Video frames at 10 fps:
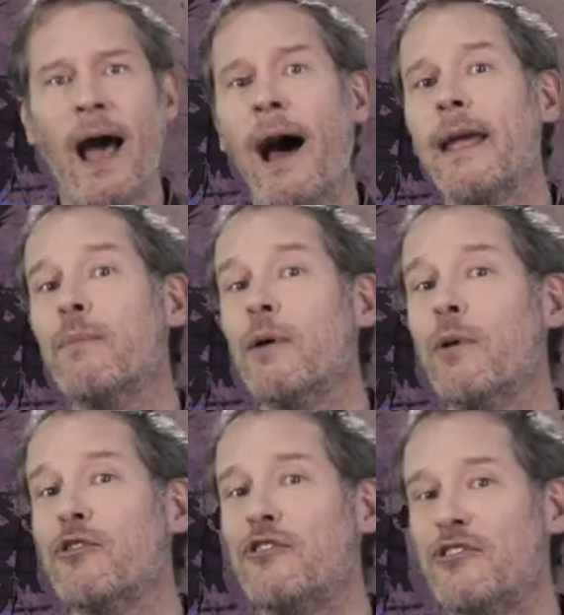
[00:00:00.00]
I am the
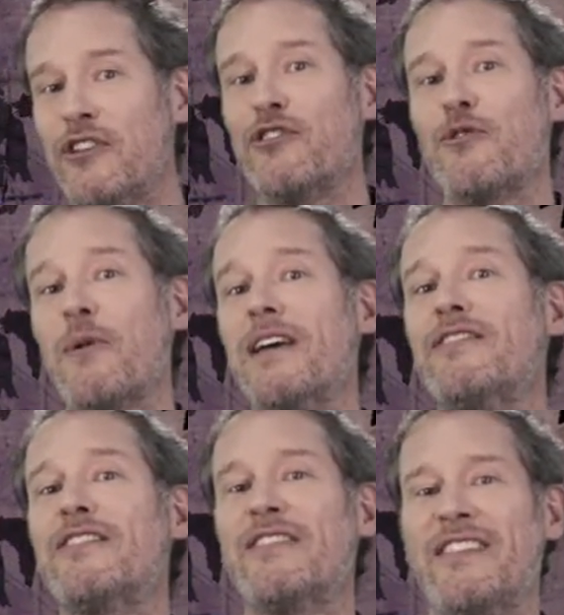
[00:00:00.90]
most
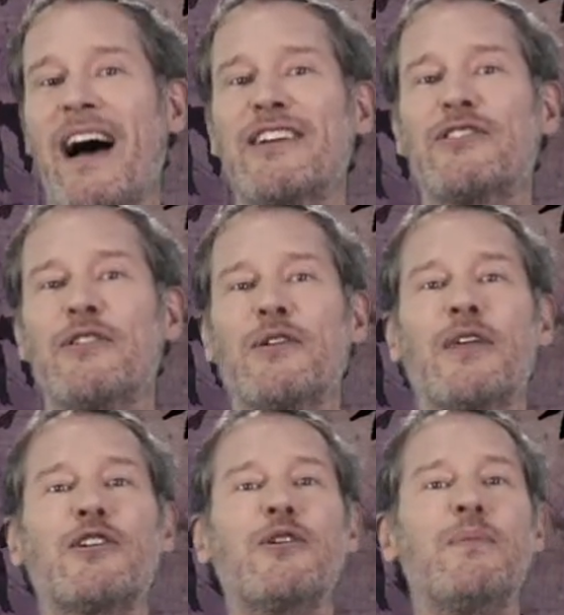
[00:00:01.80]
disgraced doctor
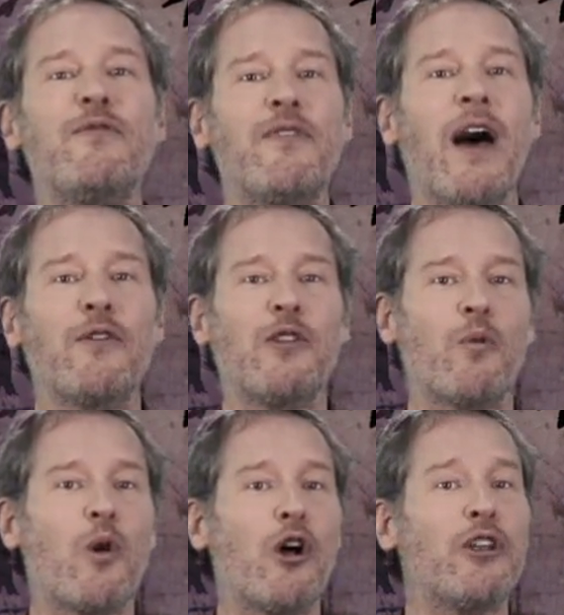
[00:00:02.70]
that could be found in
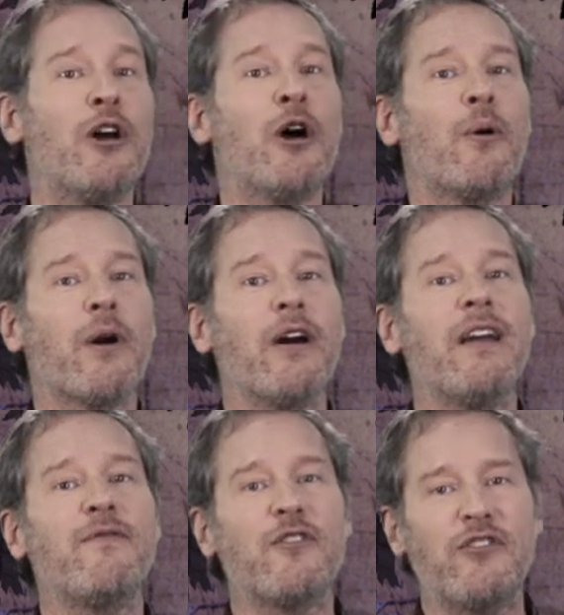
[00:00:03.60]
the world, where
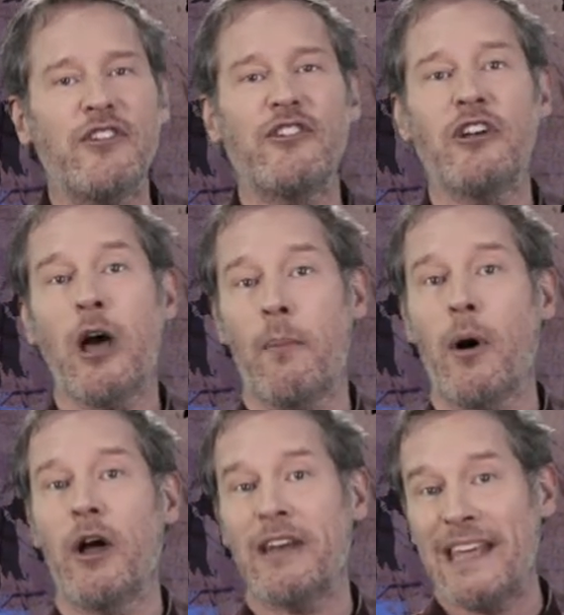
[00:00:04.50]
a physician,
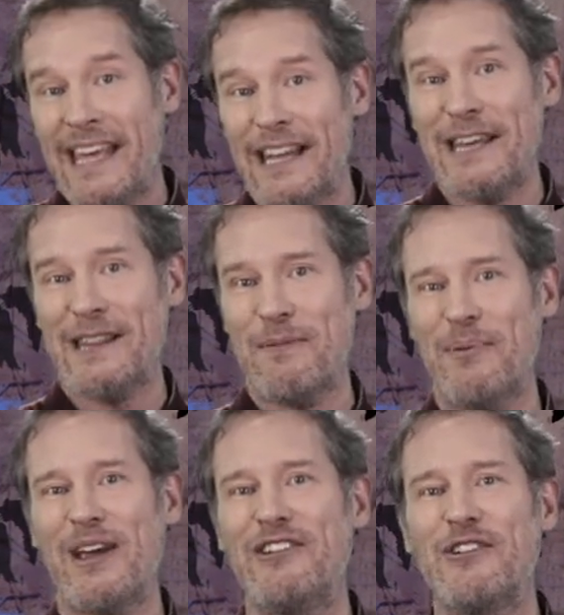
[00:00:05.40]
upon killing the
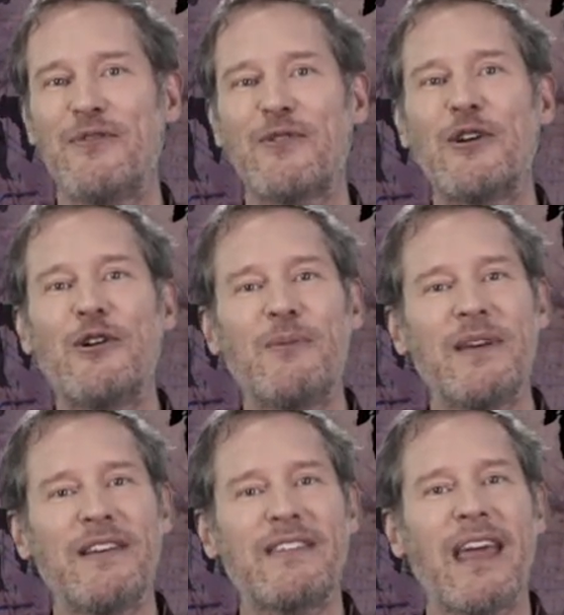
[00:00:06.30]
patient for whom
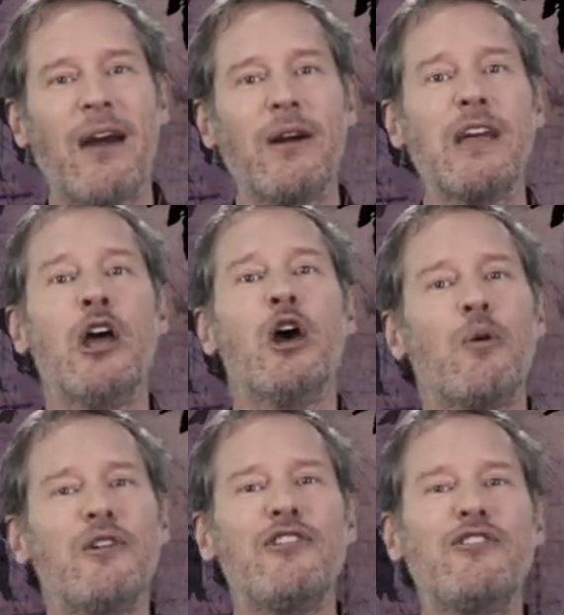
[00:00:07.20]
he is caring,
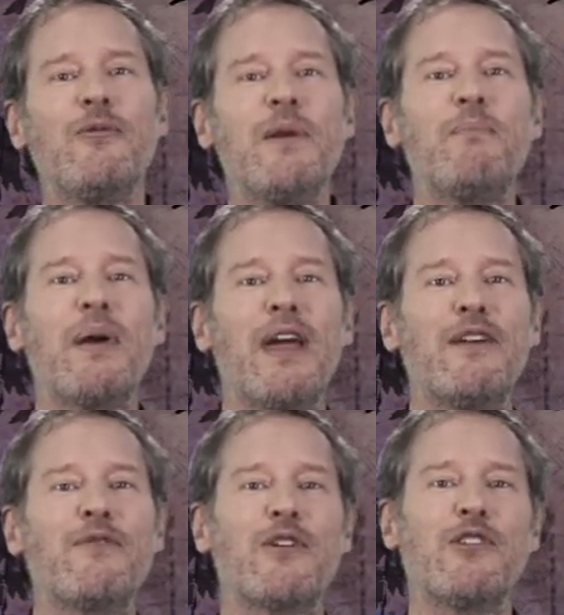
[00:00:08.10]
wishes to be paid for